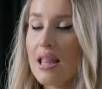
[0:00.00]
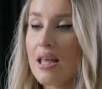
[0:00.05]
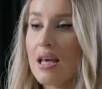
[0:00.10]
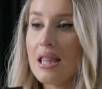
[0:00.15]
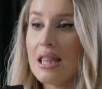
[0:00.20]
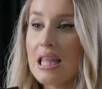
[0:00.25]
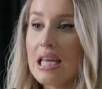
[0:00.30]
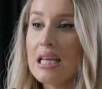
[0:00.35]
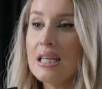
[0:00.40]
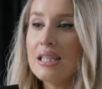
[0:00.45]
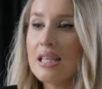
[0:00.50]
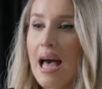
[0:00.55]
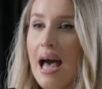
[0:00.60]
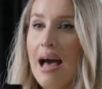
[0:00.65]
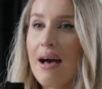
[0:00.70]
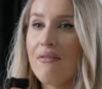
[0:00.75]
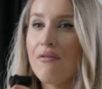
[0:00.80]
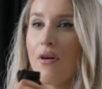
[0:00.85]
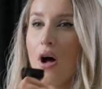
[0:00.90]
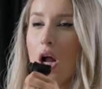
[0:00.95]
that these
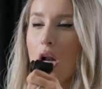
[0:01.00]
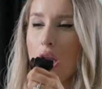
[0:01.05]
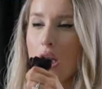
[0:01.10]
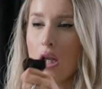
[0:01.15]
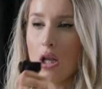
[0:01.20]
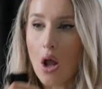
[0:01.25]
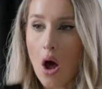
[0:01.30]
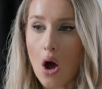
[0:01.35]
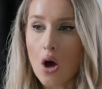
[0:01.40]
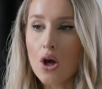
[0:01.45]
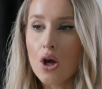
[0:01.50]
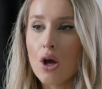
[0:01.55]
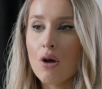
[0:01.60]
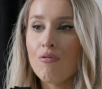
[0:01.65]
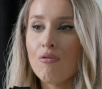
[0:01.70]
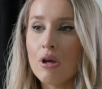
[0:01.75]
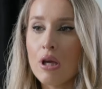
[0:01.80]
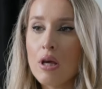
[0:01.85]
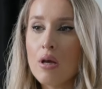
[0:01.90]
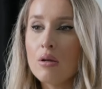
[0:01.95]
have a longer
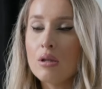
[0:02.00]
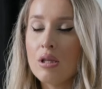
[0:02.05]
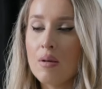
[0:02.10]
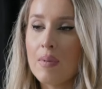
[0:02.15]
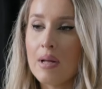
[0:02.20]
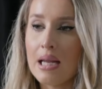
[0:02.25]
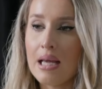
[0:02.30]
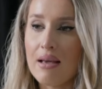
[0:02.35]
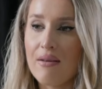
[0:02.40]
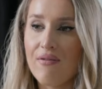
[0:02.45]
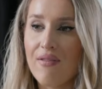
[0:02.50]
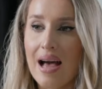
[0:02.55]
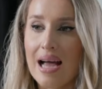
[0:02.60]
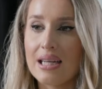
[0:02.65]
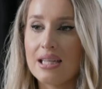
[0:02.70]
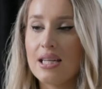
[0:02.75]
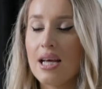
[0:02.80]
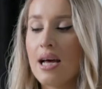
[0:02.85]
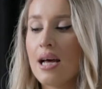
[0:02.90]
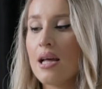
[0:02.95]
reusability
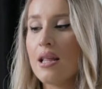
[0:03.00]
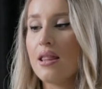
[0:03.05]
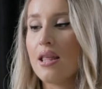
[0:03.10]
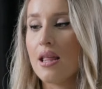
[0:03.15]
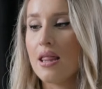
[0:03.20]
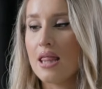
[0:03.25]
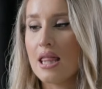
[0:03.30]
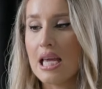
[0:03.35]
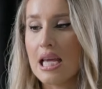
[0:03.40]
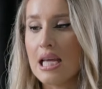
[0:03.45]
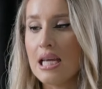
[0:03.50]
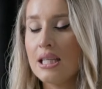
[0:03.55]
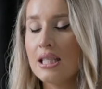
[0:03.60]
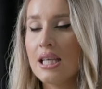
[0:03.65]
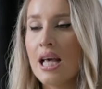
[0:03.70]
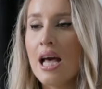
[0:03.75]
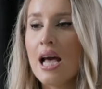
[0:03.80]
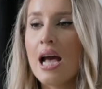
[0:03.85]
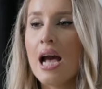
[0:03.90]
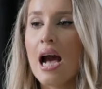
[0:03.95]
factor than these.
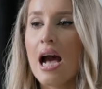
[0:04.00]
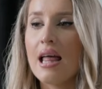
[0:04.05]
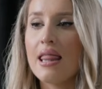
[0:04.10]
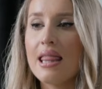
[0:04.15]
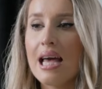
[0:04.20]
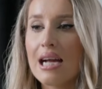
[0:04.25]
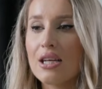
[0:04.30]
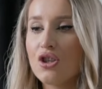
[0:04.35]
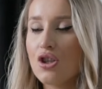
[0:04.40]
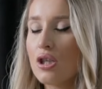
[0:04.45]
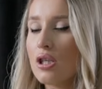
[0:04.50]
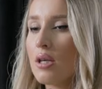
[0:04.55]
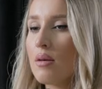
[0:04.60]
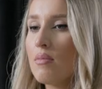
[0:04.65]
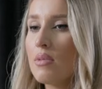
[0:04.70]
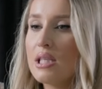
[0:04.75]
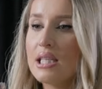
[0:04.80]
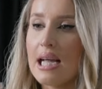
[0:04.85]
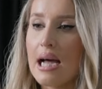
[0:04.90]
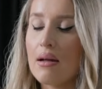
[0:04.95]
And that just
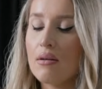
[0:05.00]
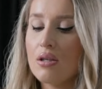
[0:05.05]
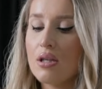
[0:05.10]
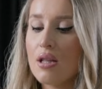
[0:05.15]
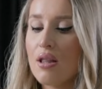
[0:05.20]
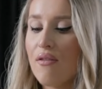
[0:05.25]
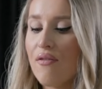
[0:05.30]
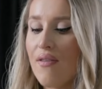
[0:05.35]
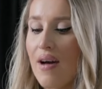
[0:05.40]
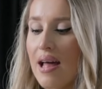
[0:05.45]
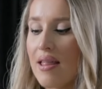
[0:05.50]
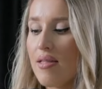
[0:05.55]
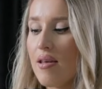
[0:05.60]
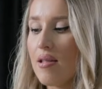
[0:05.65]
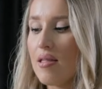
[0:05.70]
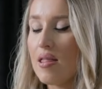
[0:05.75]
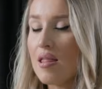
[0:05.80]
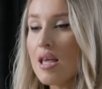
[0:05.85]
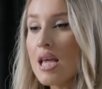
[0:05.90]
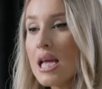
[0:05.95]
comes down to the fact
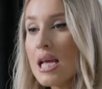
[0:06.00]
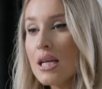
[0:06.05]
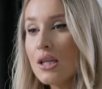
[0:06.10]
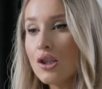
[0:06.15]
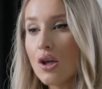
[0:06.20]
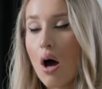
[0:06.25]
that these